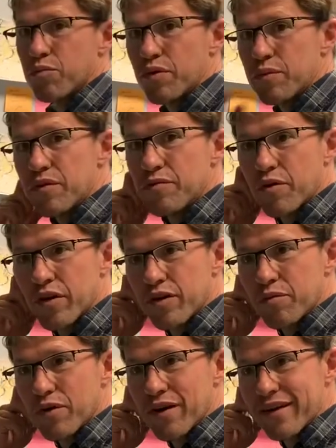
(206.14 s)
primitive part of your
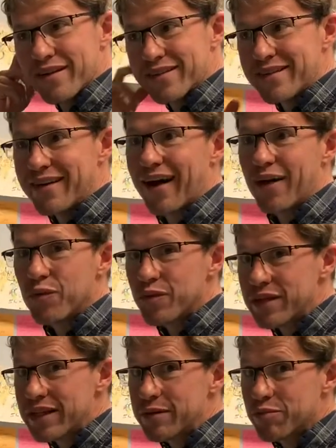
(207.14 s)
brain. It's not
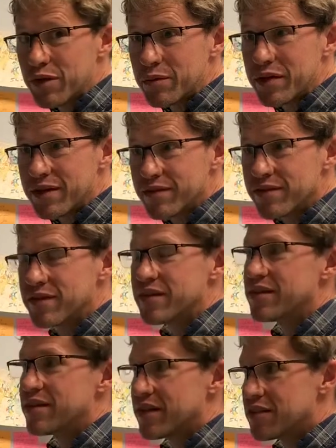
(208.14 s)
really primitive,
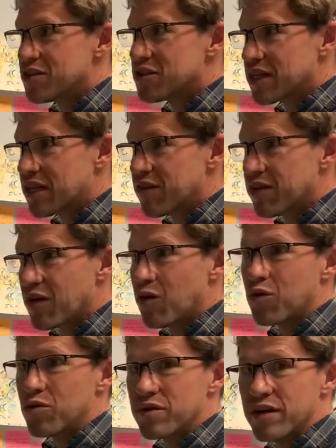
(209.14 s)
they just think of it old